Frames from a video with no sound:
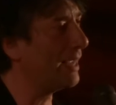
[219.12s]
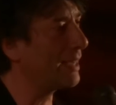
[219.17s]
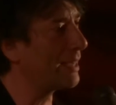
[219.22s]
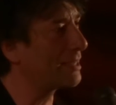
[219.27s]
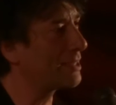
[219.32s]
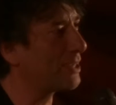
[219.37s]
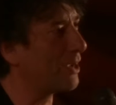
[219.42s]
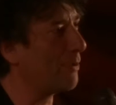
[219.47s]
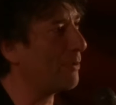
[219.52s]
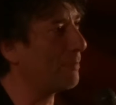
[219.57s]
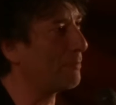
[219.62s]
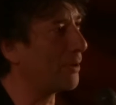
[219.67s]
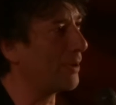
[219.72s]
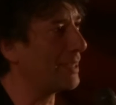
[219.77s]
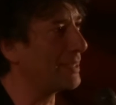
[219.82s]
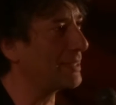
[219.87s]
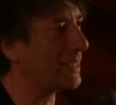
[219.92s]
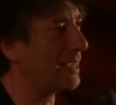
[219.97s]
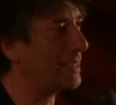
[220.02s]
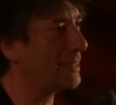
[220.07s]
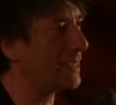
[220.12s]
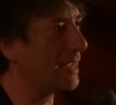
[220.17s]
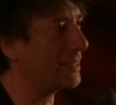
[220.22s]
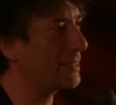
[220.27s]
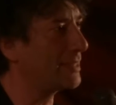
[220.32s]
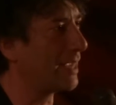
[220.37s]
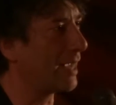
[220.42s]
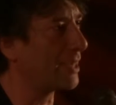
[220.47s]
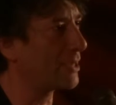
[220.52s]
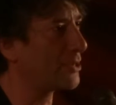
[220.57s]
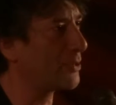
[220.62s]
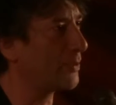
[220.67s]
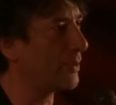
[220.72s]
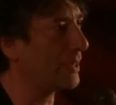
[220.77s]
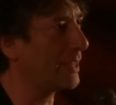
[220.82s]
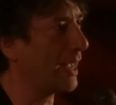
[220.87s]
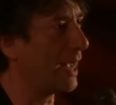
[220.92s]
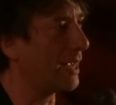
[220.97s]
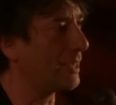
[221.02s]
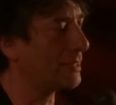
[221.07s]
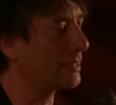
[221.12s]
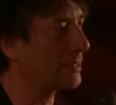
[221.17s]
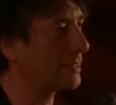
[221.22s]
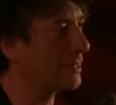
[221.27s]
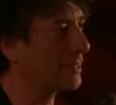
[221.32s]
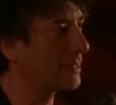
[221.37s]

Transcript: English, so I would probably say Z-sexual. Yes.